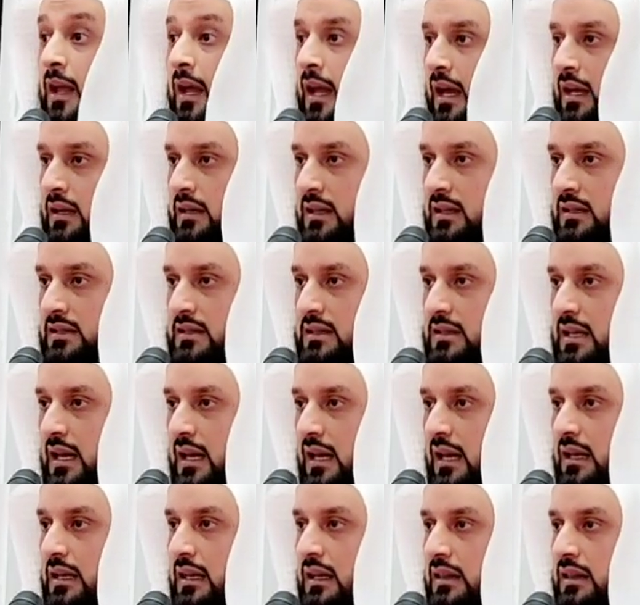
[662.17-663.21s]
And is there
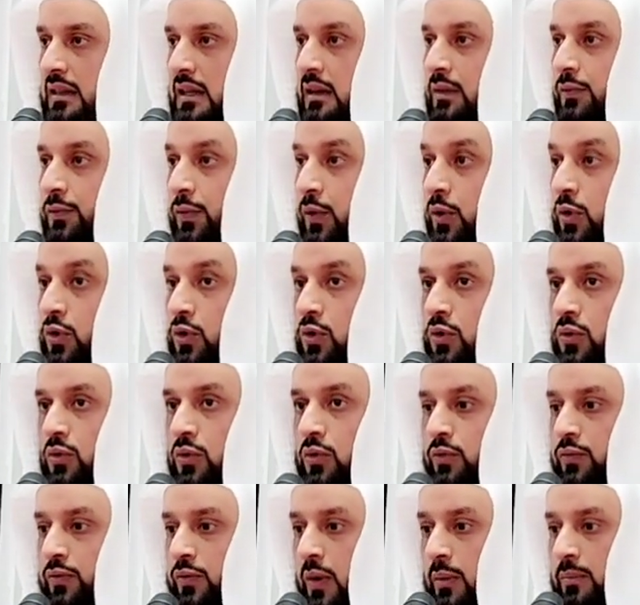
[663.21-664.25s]
anything for
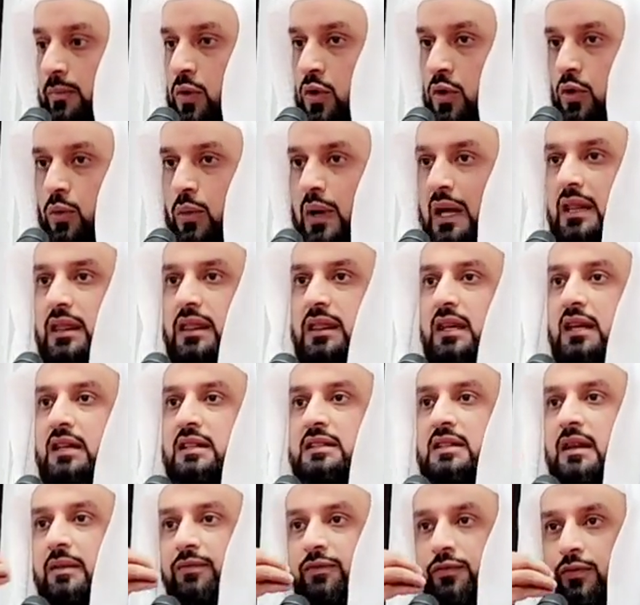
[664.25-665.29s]
you from your wealth
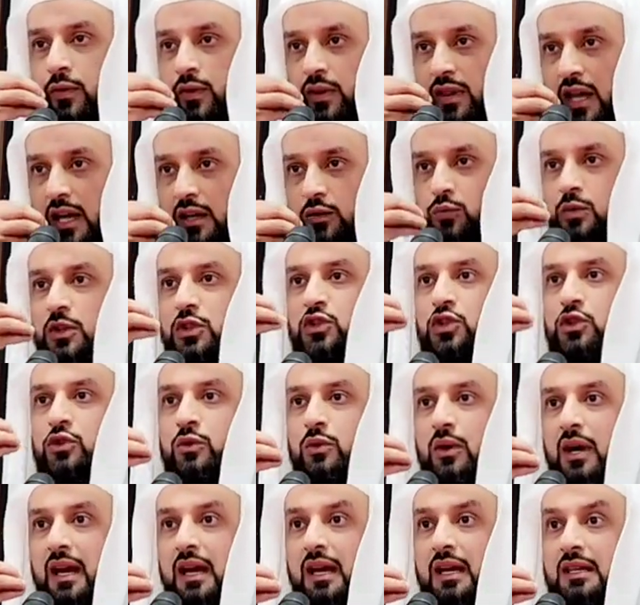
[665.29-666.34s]
except for that which
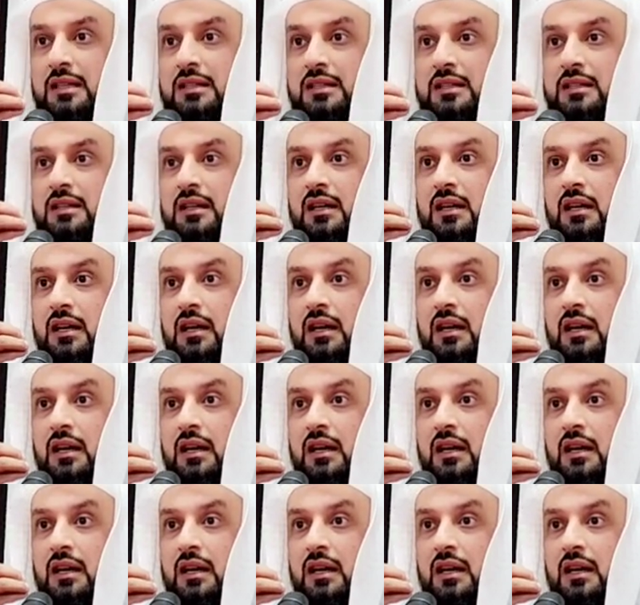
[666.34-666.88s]
you ate?